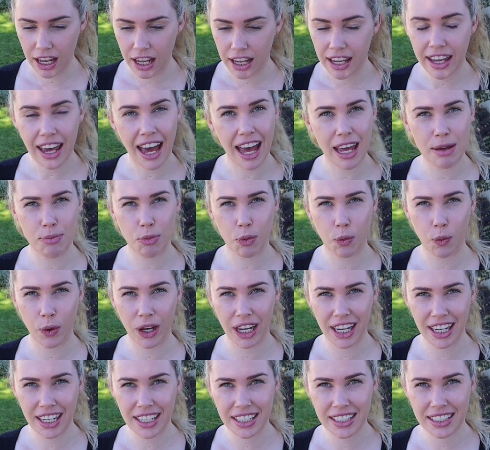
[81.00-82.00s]
Cape
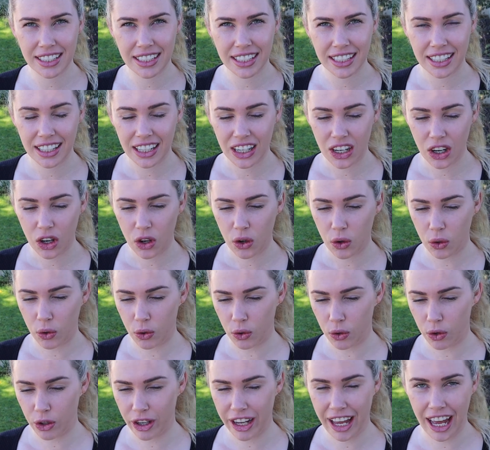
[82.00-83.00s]
weed
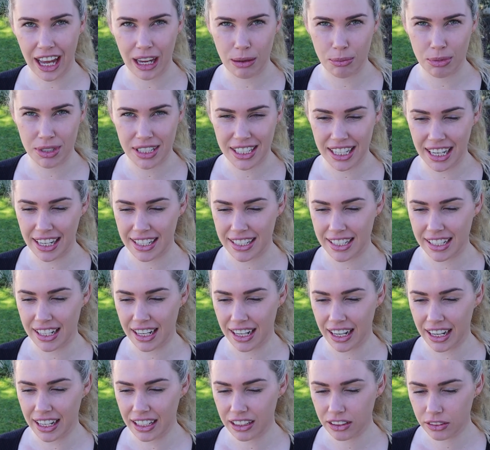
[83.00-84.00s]
or Cape
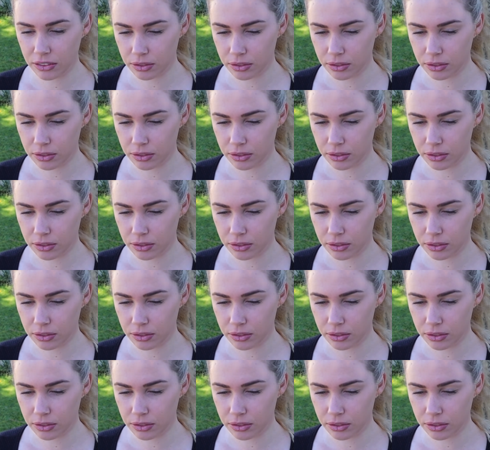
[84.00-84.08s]
dandelion,